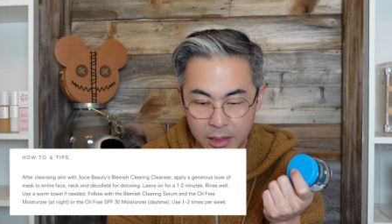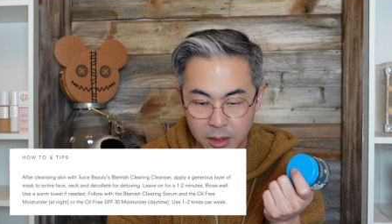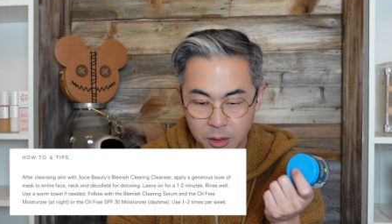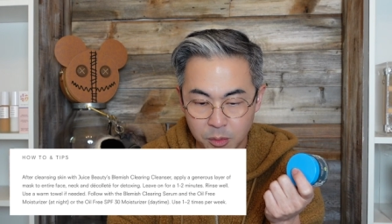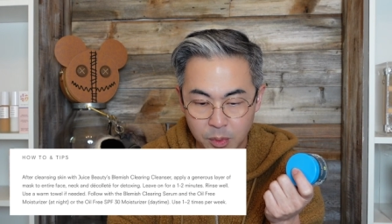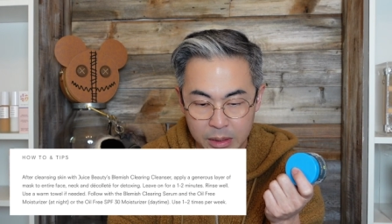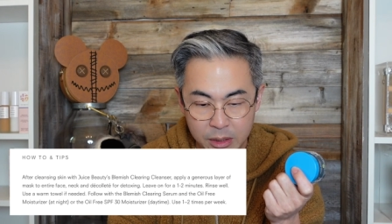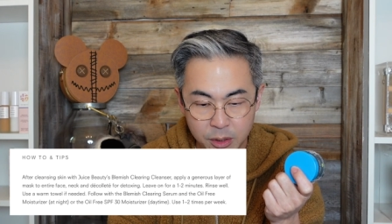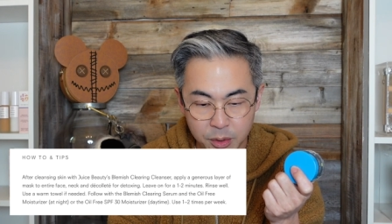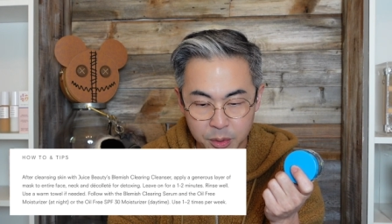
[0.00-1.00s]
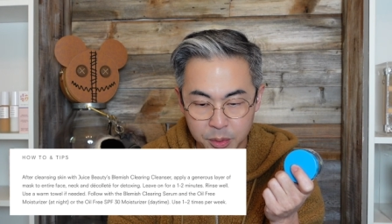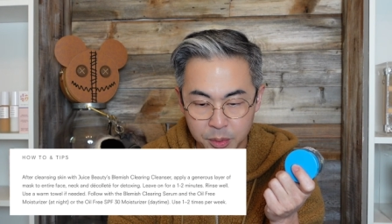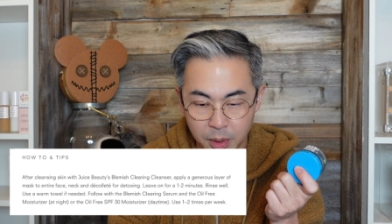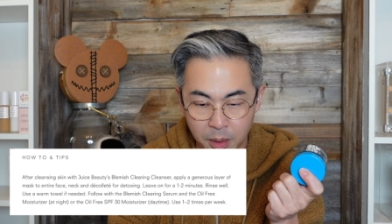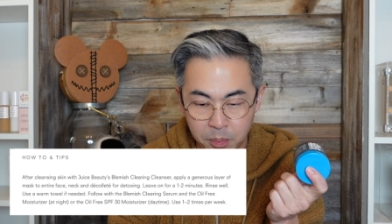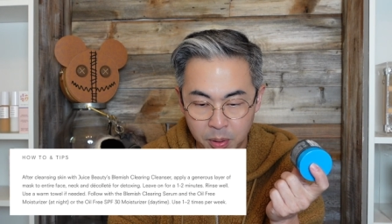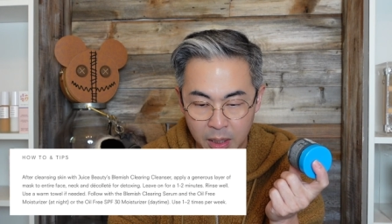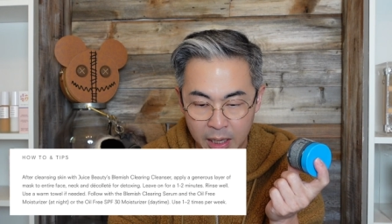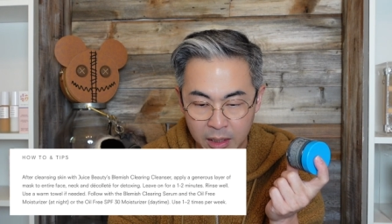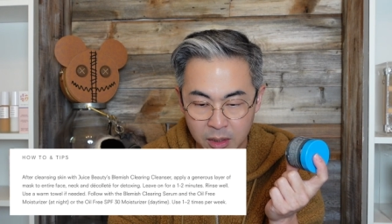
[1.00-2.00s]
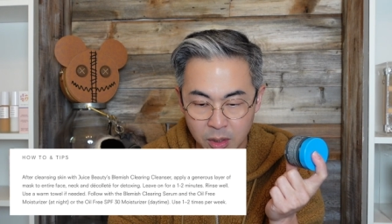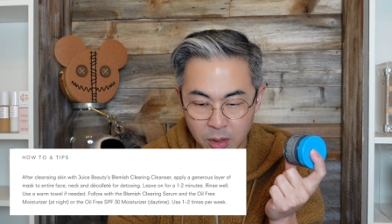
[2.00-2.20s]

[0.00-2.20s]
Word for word: you want to apply